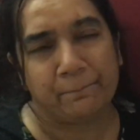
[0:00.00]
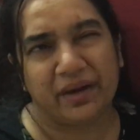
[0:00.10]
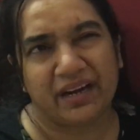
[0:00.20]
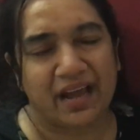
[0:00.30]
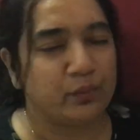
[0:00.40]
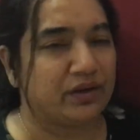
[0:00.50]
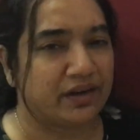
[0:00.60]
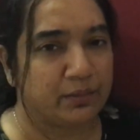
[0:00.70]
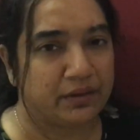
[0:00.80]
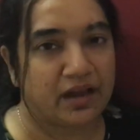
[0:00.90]
But I would
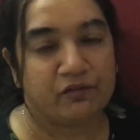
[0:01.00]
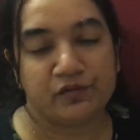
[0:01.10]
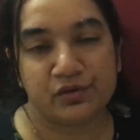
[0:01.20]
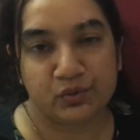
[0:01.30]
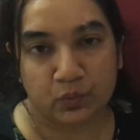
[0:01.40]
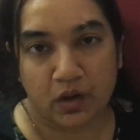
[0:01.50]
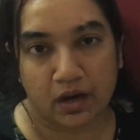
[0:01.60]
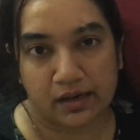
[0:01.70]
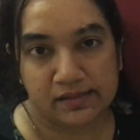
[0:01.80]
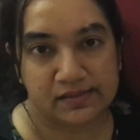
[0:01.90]
recommend after two
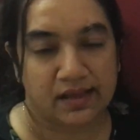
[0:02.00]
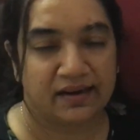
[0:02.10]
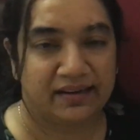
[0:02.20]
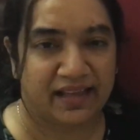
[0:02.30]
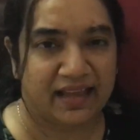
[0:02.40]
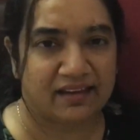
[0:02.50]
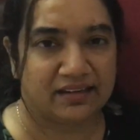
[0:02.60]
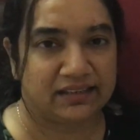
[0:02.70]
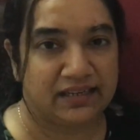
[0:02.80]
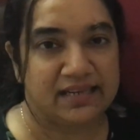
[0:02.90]
hours, take
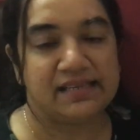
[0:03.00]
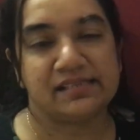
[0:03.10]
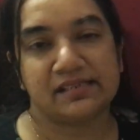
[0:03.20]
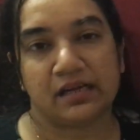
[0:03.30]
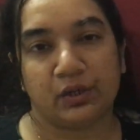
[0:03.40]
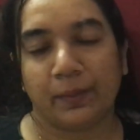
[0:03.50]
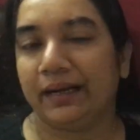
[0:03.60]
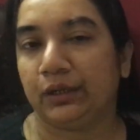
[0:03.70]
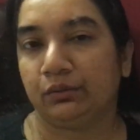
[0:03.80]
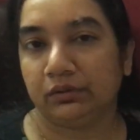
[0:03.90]
at least
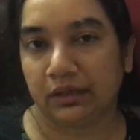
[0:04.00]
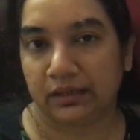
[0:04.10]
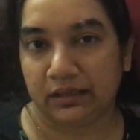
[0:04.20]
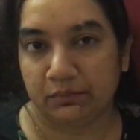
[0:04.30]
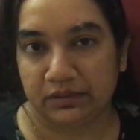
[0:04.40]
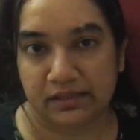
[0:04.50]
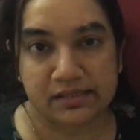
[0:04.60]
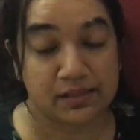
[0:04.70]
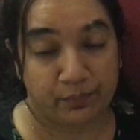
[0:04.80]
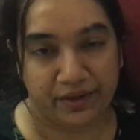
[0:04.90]
twenty to thirty
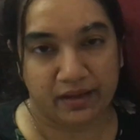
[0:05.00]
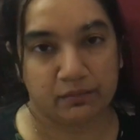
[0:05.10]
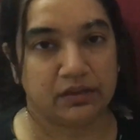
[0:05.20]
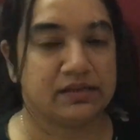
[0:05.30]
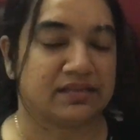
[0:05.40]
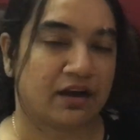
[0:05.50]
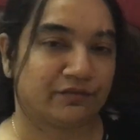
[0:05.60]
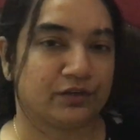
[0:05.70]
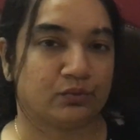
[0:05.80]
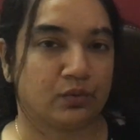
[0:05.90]
minutes break, because
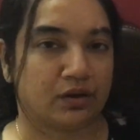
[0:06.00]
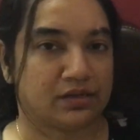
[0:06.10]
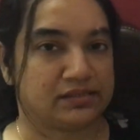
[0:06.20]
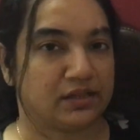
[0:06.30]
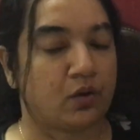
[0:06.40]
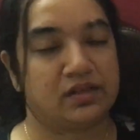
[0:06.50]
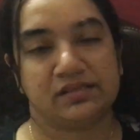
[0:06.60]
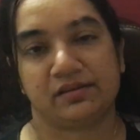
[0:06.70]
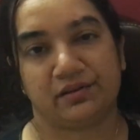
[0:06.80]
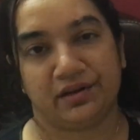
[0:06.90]
after two hours, the
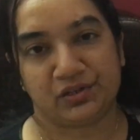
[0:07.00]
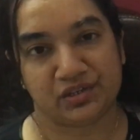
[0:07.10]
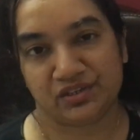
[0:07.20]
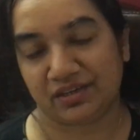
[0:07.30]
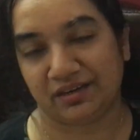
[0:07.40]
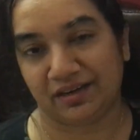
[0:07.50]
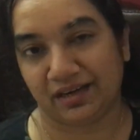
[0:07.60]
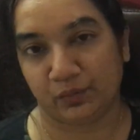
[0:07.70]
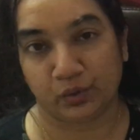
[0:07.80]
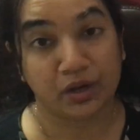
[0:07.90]
concentration
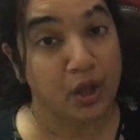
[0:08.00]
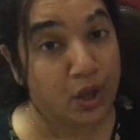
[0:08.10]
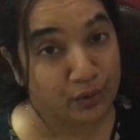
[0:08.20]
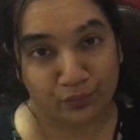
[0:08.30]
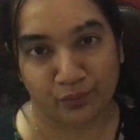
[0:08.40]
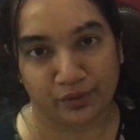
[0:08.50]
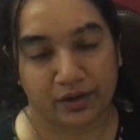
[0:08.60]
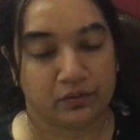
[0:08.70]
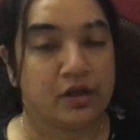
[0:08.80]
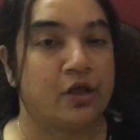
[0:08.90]
generally would go
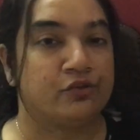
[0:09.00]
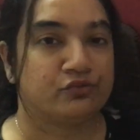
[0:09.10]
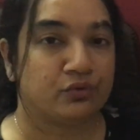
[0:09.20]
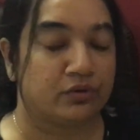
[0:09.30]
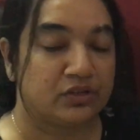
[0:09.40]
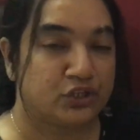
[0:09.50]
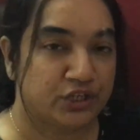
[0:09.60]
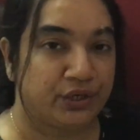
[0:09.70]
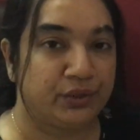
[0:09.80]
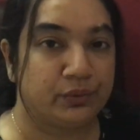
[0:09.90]
down. So
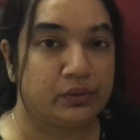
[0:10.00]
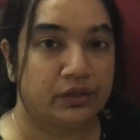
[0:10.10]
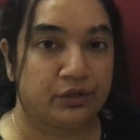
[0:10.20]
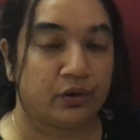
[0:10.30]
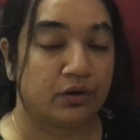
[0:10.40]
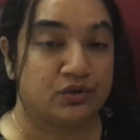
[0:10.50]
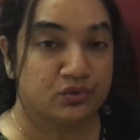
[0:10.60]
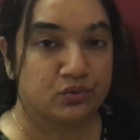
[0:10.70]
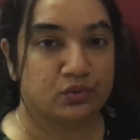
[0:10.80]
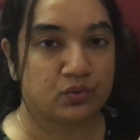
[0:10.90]
schedule your
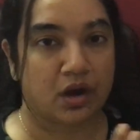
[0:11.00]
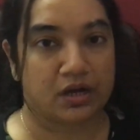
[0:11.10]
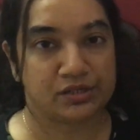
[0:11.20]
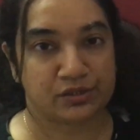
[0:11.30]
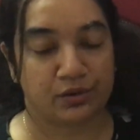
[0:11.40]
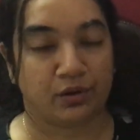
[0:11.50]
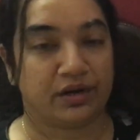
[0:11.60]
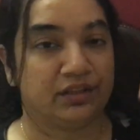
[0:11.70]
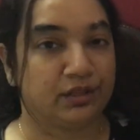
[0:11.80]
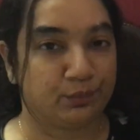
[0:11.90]
two two hour
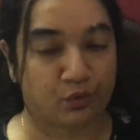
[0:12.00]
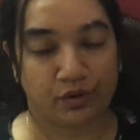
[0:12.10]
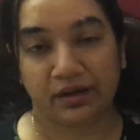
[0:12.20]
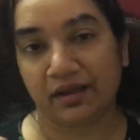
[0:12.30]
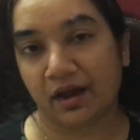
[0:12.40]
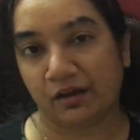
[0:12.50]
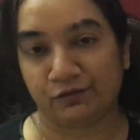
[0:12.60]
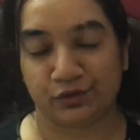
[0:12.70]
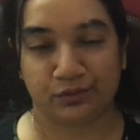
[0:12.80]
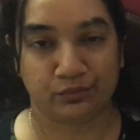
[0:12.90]
slot in the morning,
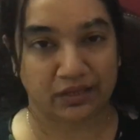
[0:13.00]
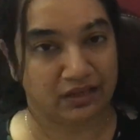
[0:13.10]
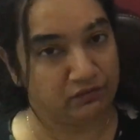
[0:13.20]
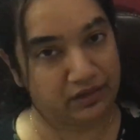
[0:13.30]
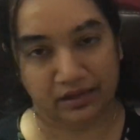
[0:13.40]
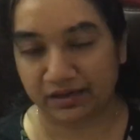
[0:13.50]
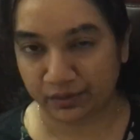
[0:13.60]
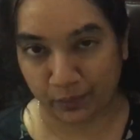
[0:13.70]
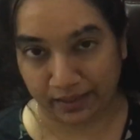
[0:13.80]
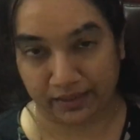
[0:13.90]
afternoon, evening,
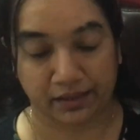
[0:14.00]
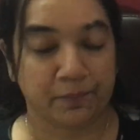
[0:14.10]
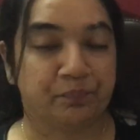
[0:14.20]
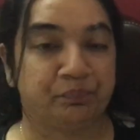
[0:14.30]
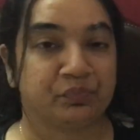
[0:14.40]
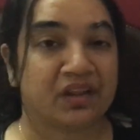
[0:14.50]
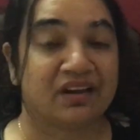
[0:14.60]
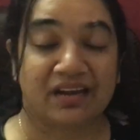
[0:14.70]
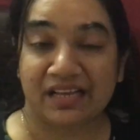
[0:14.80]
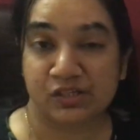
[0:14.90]
divide it.
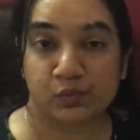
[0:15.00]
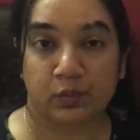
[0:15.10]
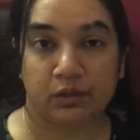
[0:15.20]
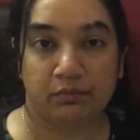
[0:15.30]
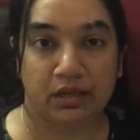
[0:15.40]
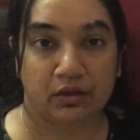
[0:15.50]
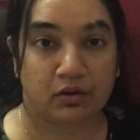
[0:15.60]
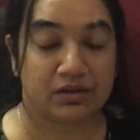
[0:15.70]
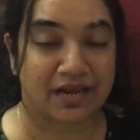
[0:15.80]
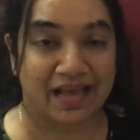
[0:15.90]
Next would be
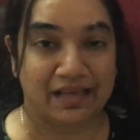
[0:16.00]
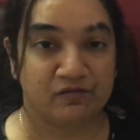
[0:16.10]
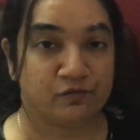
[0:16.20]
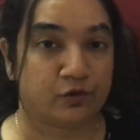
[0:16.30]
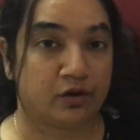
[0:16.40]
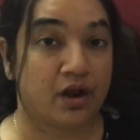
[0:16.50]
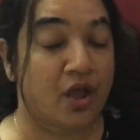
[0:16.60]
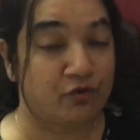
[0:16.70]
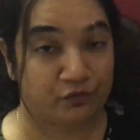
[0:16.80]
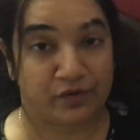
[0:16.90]
your time for
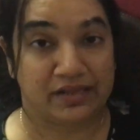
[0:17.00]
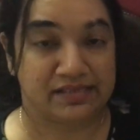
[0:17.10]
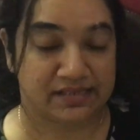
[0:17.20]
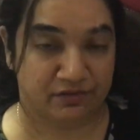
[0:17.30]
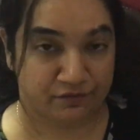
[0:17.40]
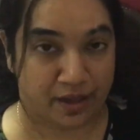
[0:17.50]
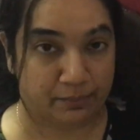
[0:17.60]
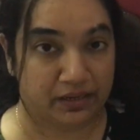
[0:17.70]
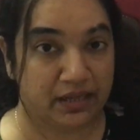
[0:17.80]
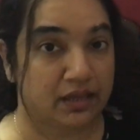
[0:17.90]
friends and
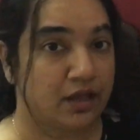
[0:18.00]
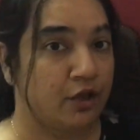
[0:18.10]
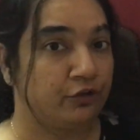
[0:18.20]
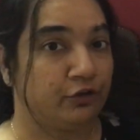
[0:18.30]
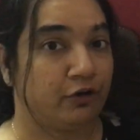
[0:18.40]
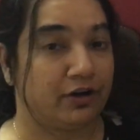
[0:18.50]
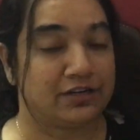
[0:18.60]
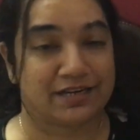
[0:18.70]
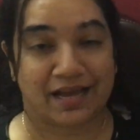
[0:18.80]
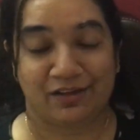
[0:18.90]
family,
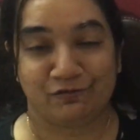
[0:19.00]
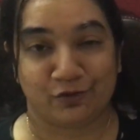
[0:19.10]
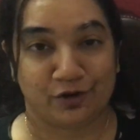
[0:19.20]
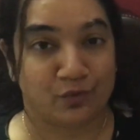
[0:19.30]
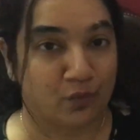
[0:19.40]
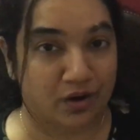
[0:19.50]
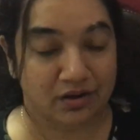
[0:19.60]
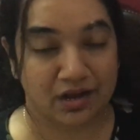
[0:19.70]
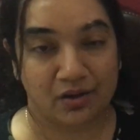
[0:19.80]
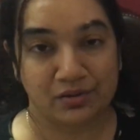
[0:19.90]
your time for
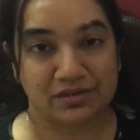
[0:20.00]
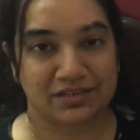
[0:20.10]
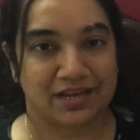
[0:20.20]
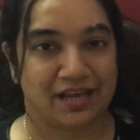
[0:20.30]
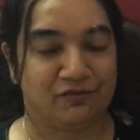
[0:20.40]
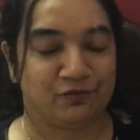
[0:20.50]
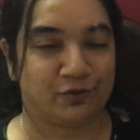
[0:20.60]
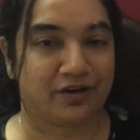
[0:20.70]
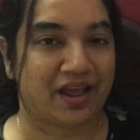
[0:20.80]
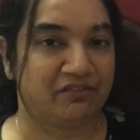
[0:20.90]
workout, time
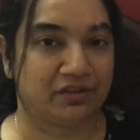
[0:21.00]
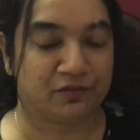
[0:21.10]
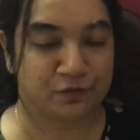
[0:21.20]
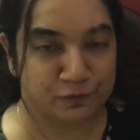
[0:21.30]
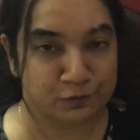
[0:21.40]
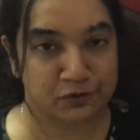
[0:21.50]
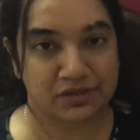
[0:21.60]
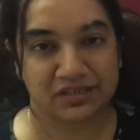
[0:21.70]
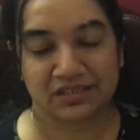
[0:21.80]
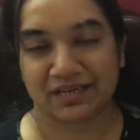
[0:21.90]
for having
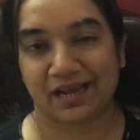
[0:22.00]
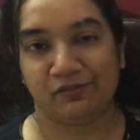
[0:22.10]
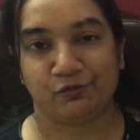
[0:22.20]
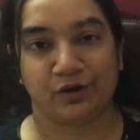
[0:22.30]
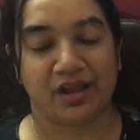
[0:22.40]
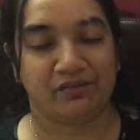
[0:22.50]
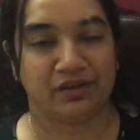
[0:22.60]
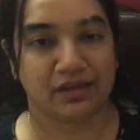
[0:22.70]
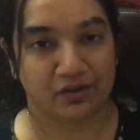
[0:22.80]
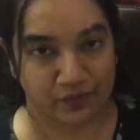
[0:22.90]
food, time for
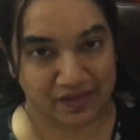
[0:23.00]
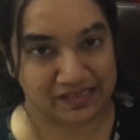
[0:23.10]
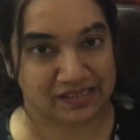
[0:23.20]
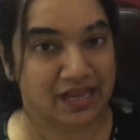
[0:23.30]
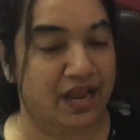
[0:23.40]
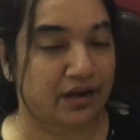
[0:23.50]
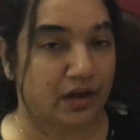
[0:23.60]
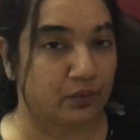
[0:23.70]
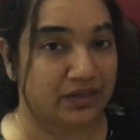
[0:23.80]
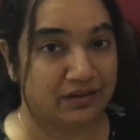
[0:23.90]
having rest.
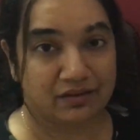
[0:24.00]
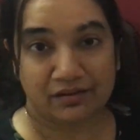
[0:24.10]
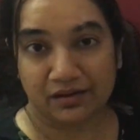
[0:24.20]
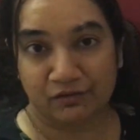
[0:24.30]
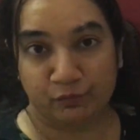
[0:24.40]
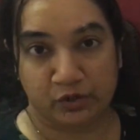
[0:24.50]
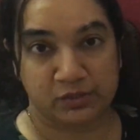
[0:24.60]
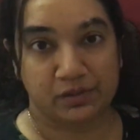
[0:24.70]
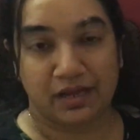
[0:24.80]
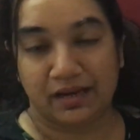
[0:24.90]
Now here, if
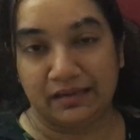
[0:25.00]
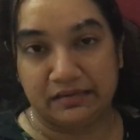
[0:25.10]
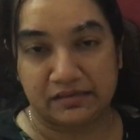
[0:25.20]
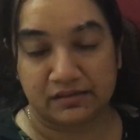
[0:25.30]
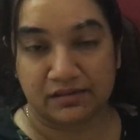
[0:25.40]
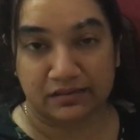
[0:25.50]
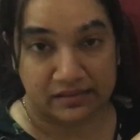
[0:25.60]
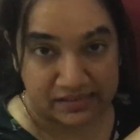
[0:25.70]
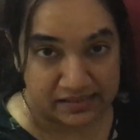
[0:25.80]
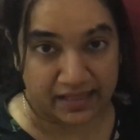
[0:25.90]
possible, I'll insert
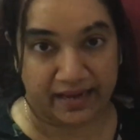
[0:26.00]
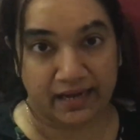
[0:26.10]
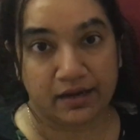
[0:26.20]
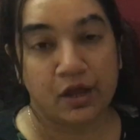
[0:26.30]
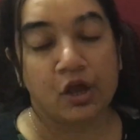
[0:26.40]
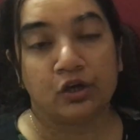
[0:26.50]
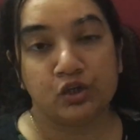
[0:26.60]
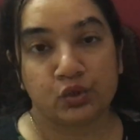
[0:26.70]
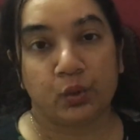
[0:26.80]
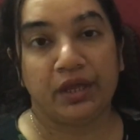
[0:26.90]
a slide
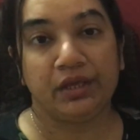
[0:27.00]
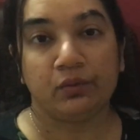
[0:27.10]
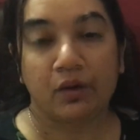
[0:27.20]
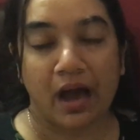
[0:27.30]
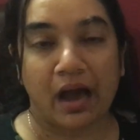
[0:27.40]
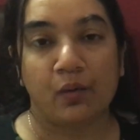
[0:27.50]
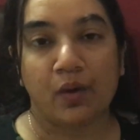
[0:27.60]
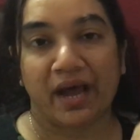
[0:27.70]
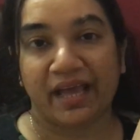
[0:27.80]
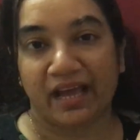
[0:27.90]
showing you
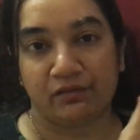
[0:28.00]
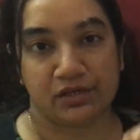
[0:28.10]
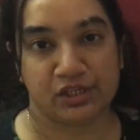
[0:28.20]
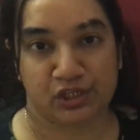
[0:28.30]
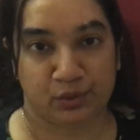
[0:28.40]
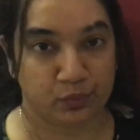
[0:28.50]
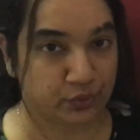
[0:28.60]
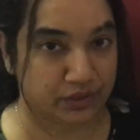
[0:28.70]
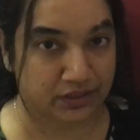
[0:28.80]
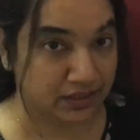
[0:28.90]
how I have
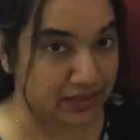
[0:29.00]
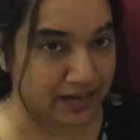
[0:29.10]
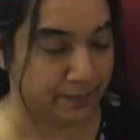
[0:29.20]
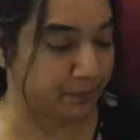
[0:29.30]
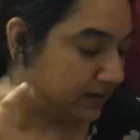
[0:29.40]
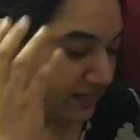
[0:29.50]
distributed the time.